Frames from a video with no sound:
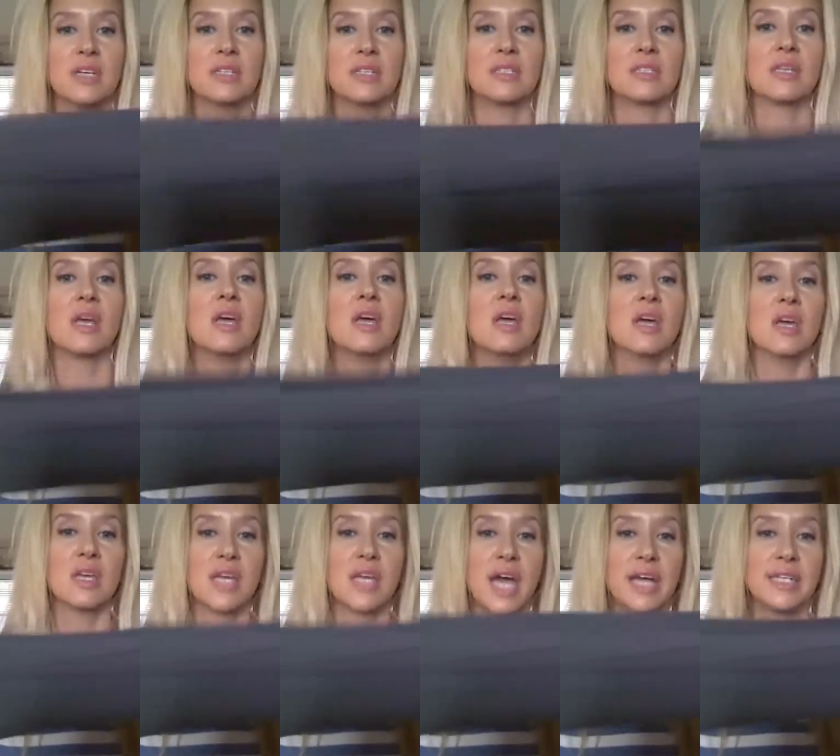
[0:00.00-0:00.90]
this
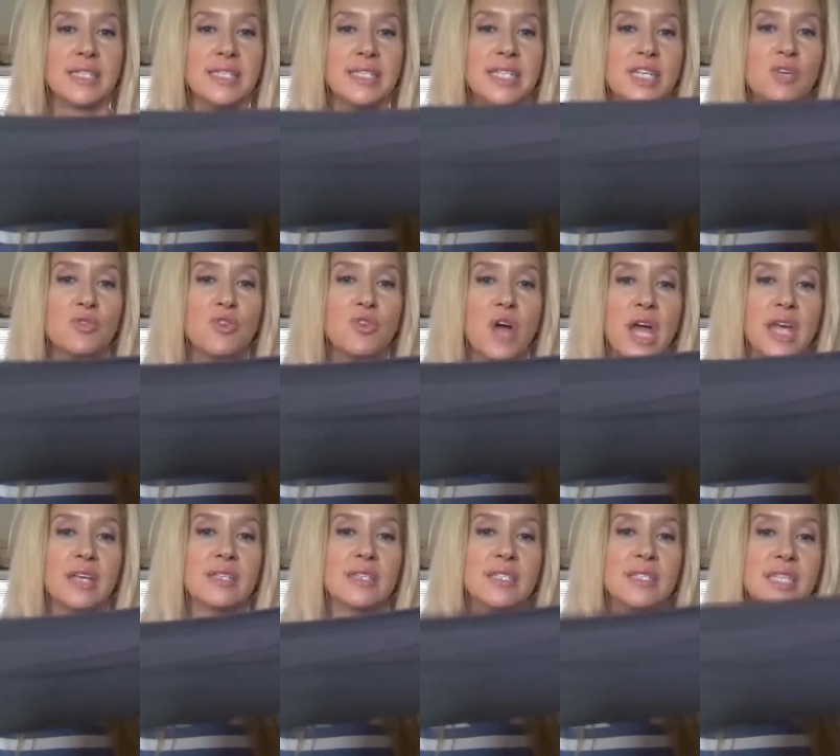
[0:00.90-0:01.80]
kind of steel
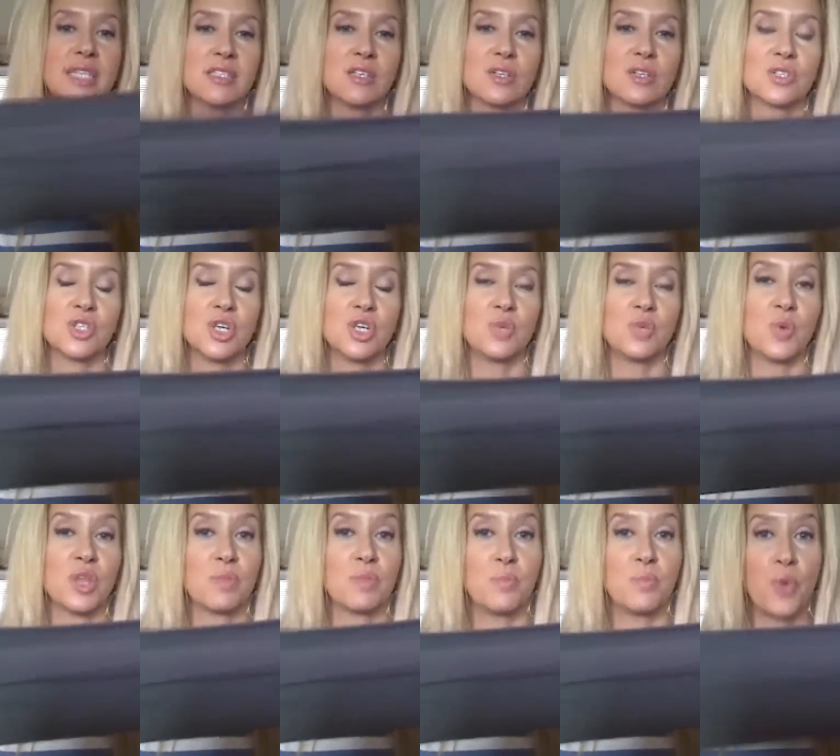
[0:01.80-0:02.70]
gray, because this looks good
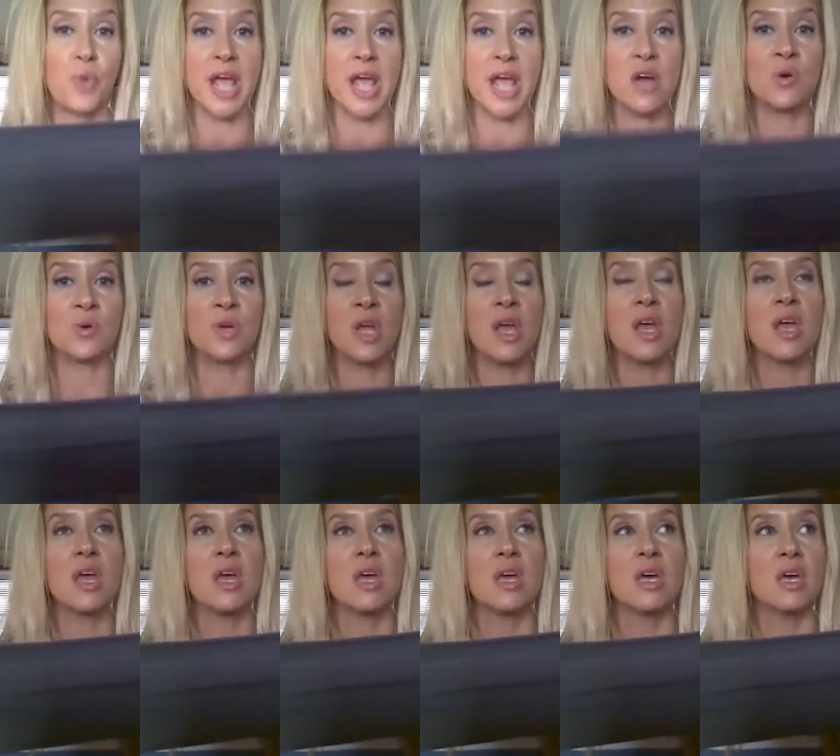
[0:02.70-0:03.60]
with brown,
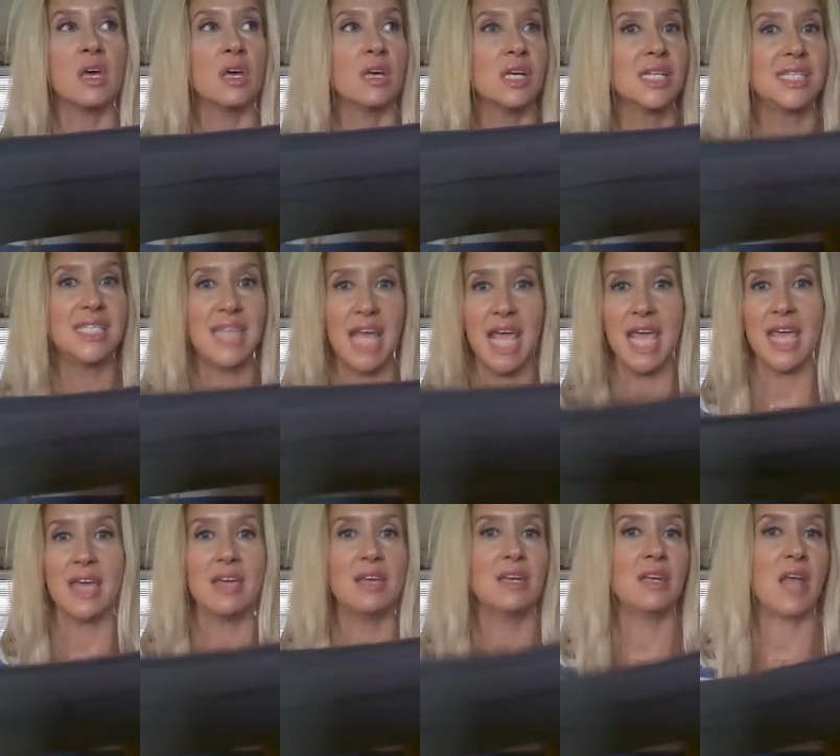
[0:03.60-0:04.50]

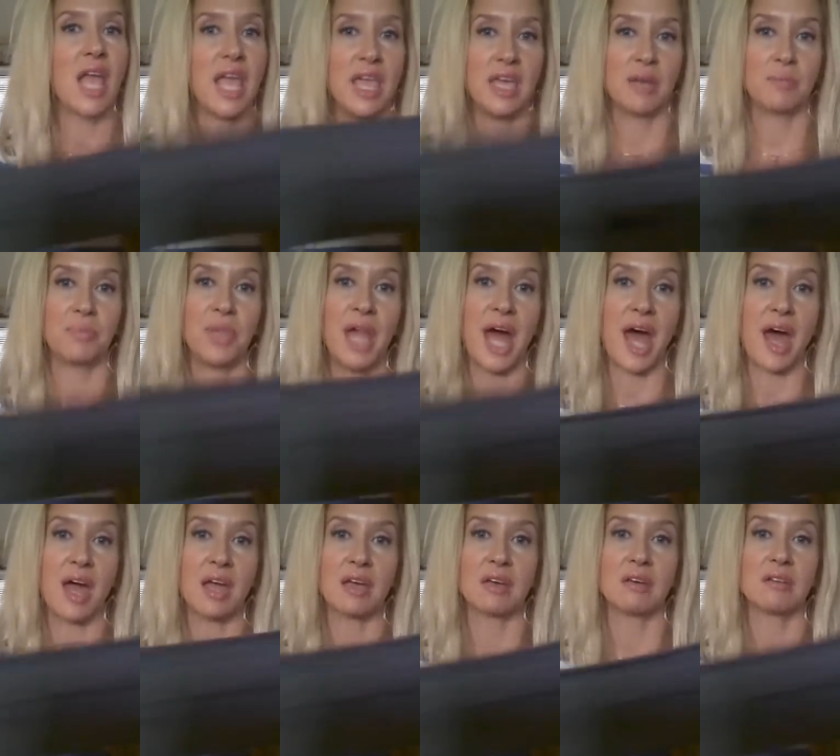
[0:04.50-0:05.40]
tan, and
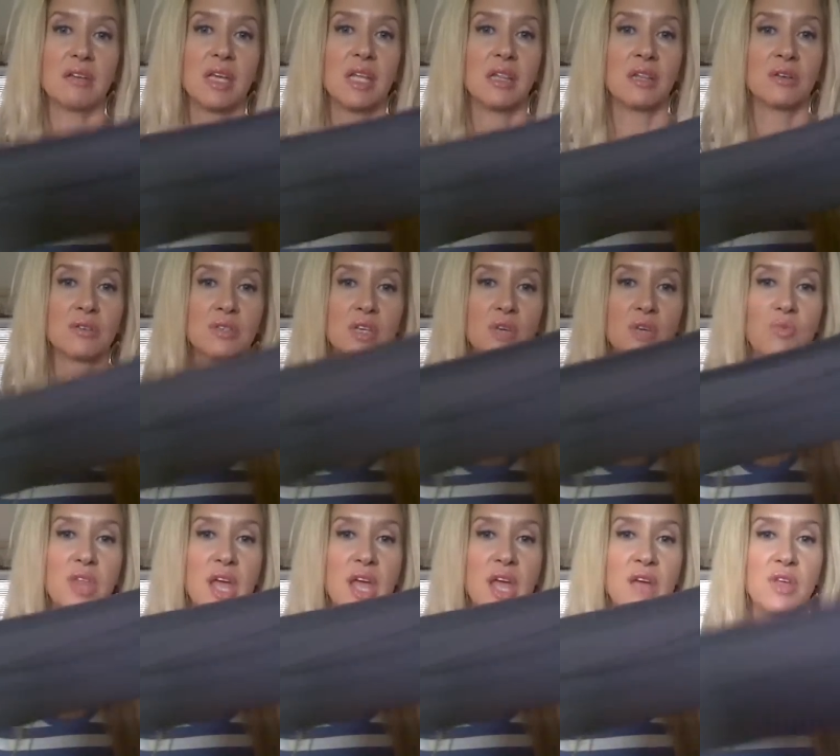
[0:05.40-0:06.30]
black. It looks good
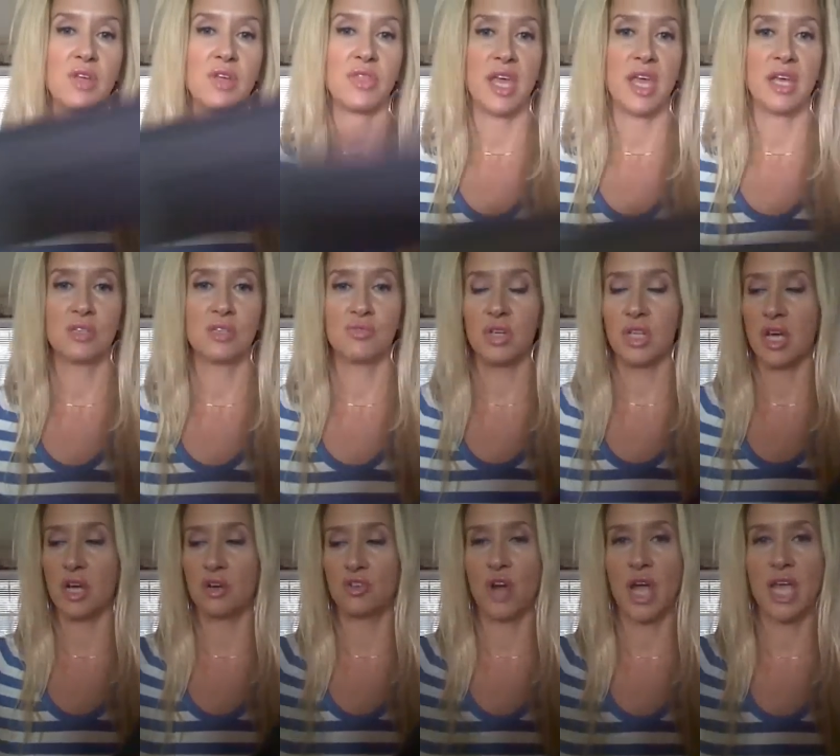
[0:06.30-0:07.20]
with everything. It's
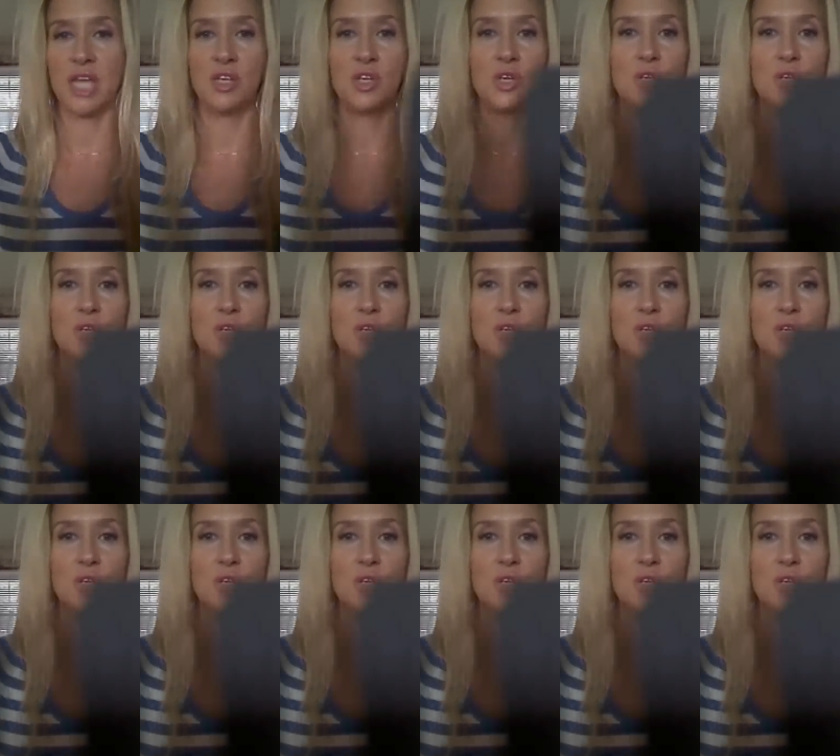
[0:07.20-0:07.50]
really a great